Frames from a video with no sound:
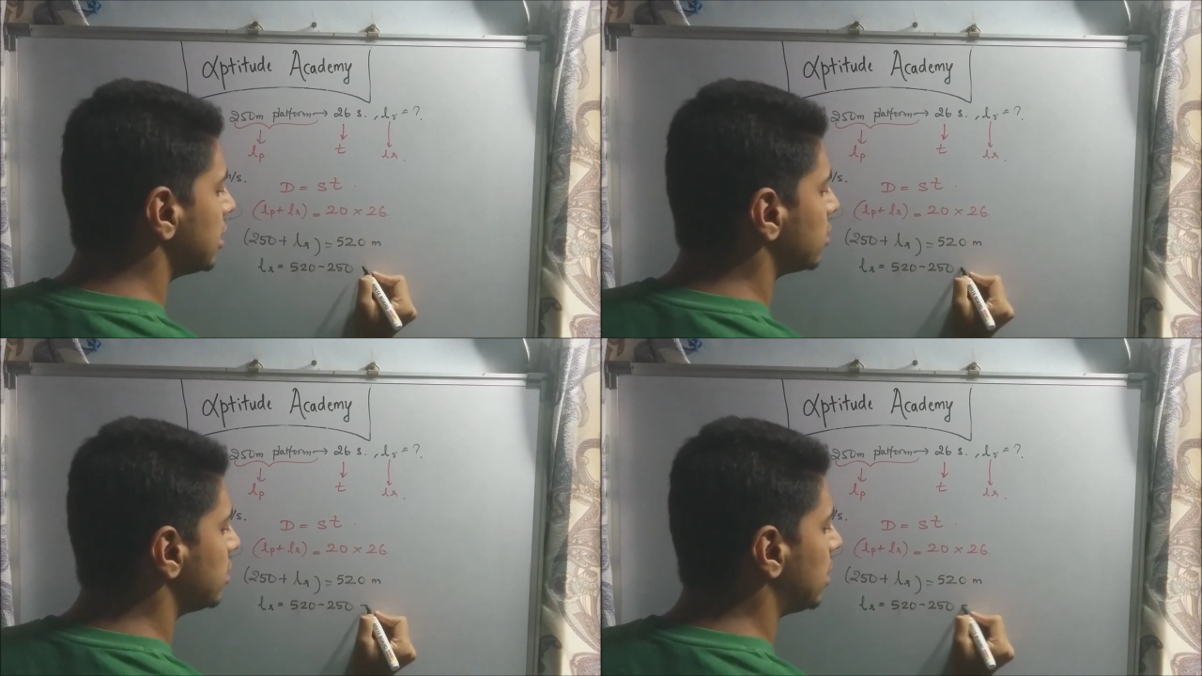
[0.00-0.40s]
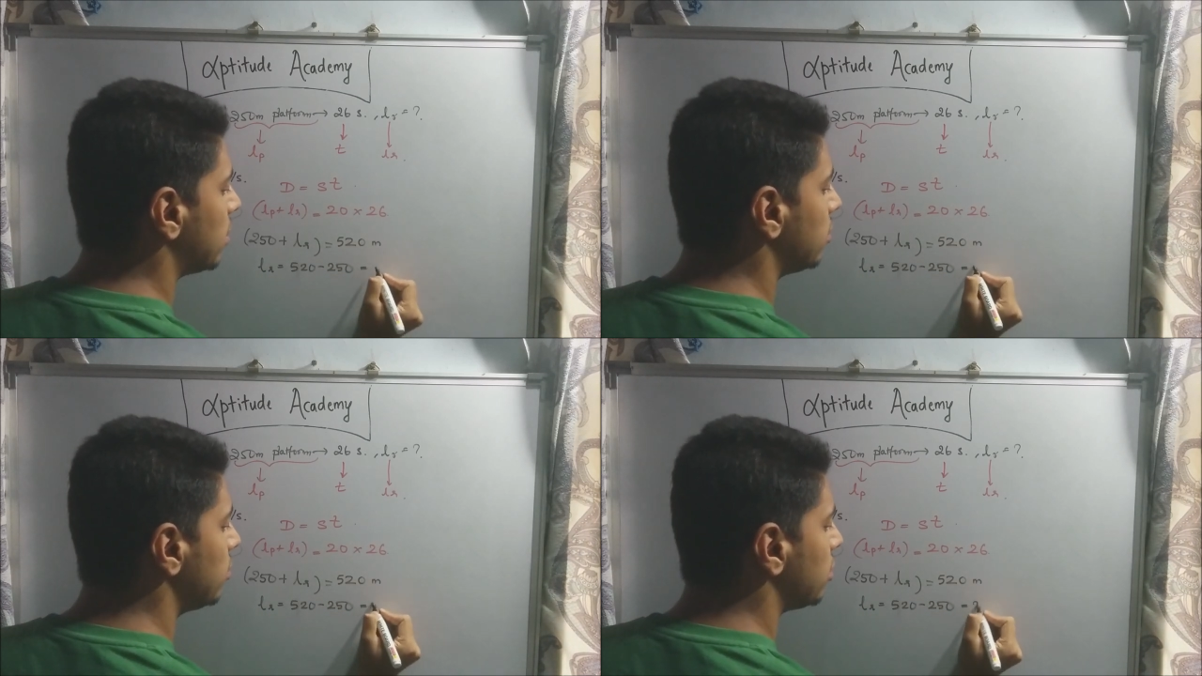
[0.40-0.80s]
So it's
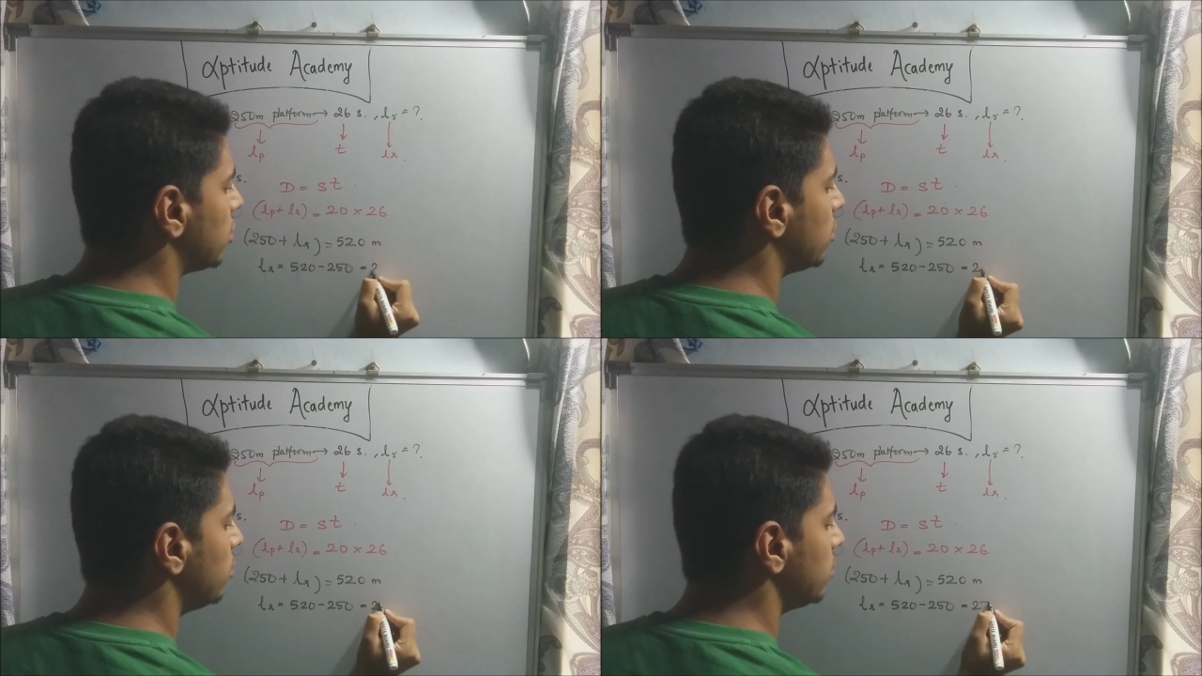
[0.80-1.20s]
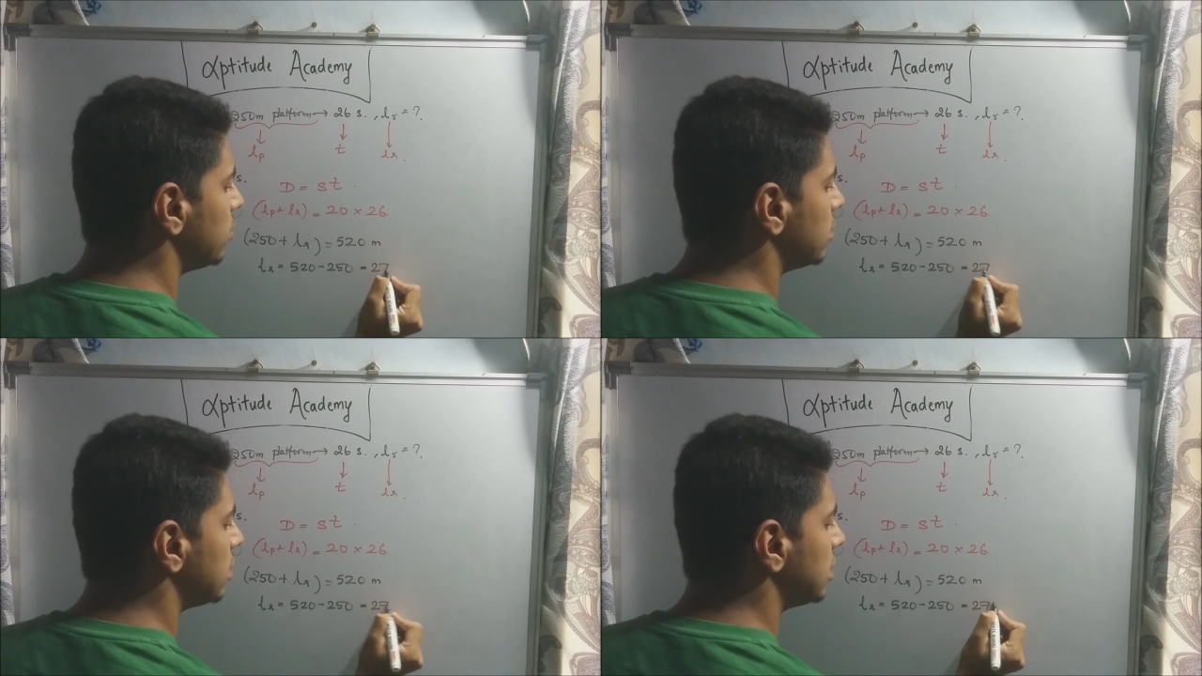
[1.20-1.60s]
equal to
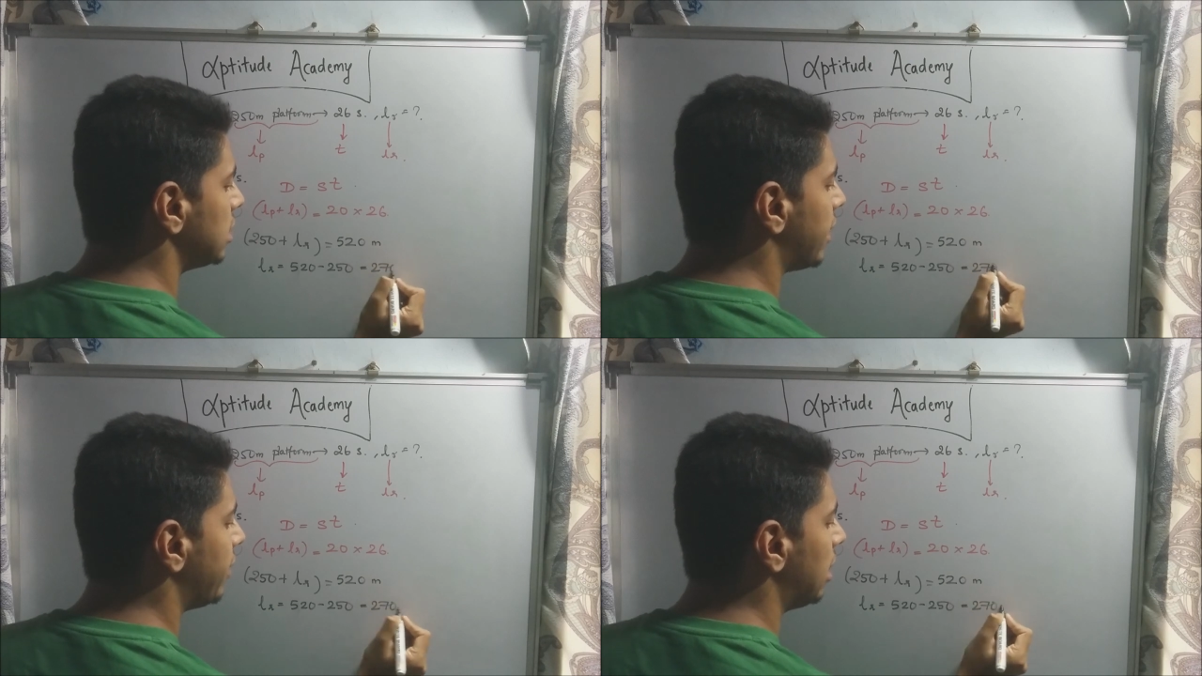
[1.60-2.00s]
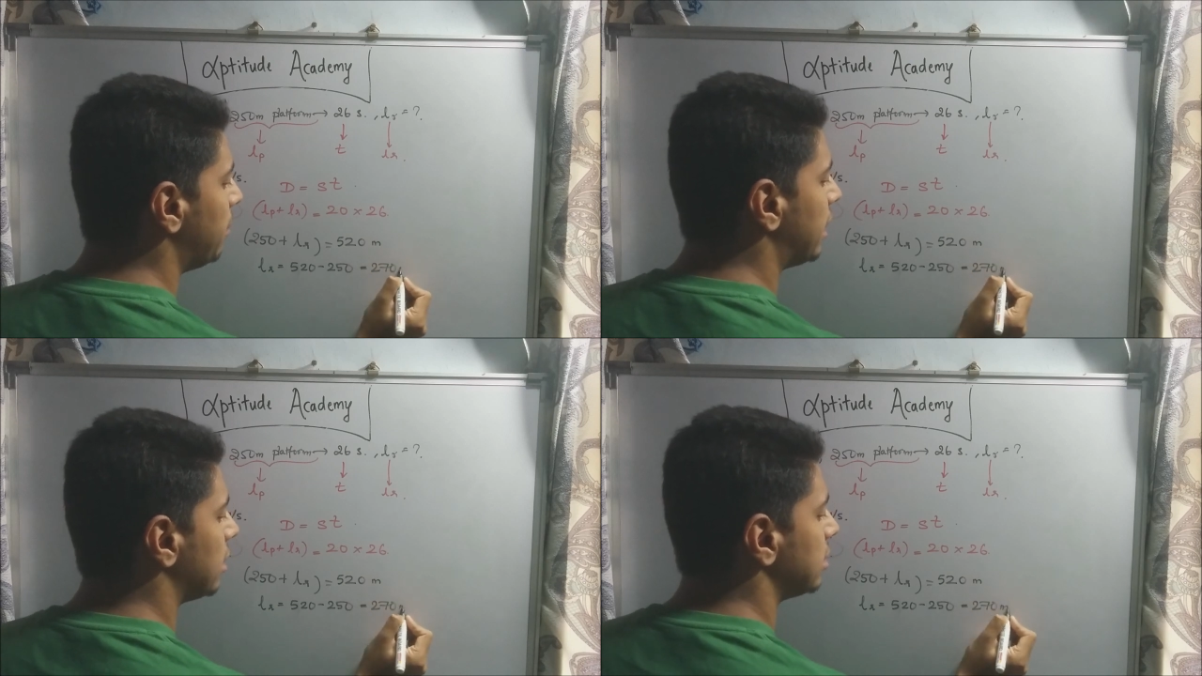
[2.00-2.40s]
270
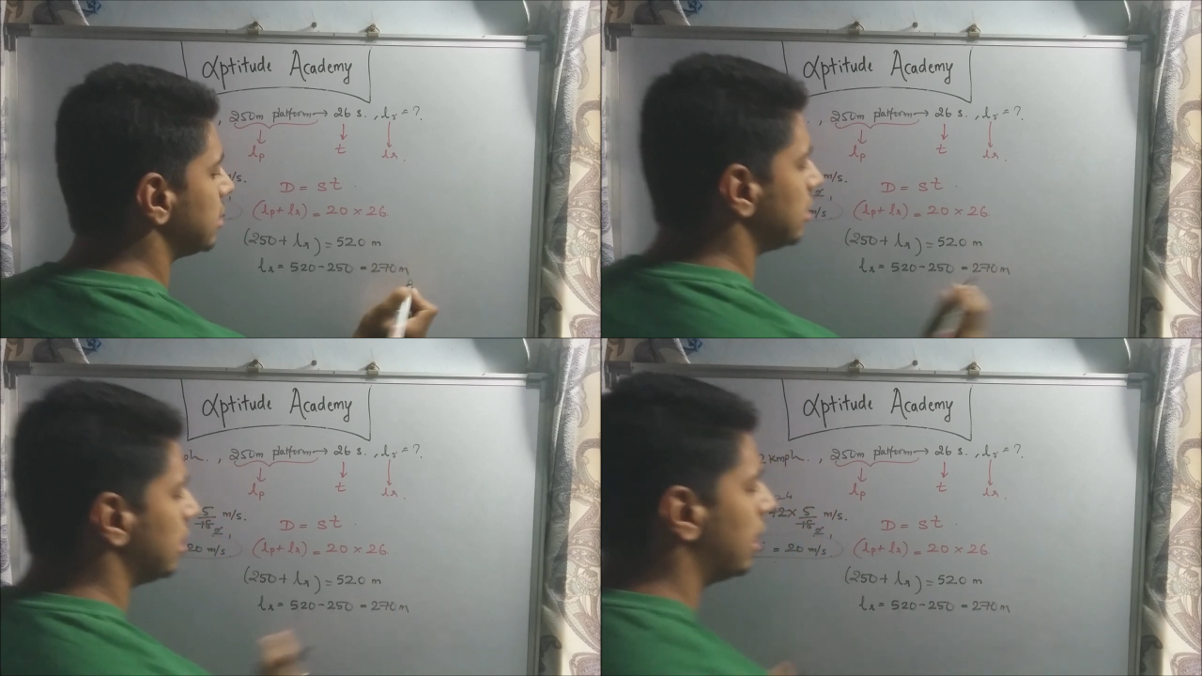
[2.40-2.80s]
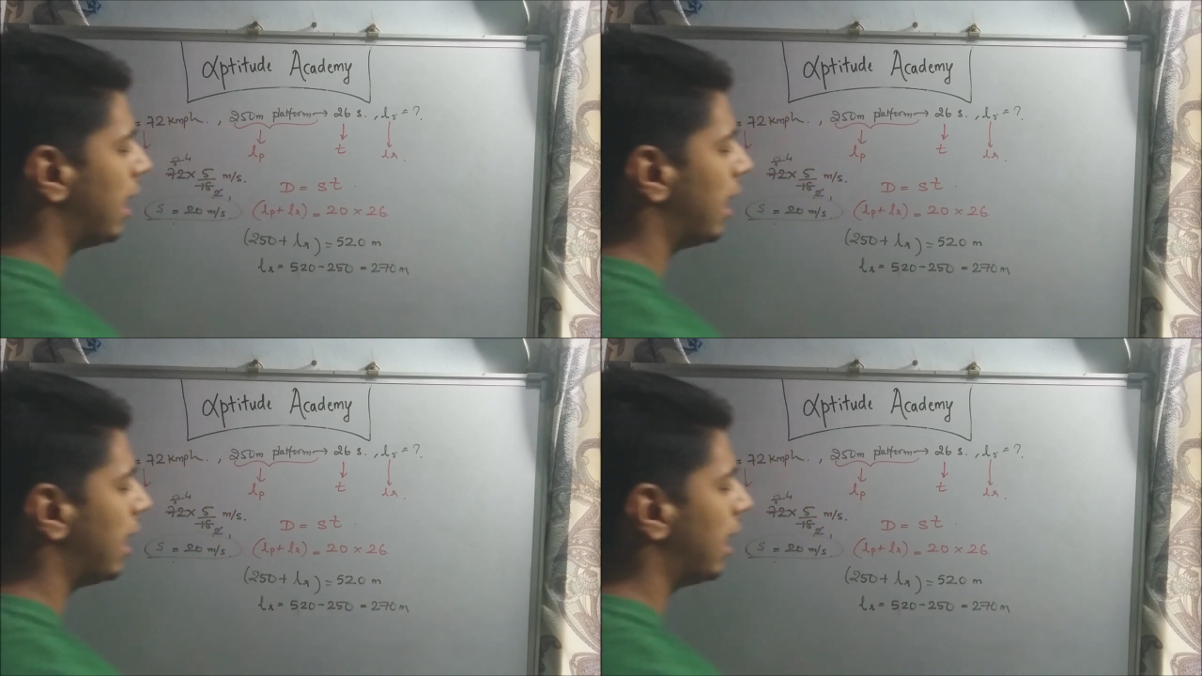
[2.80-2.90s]
meters.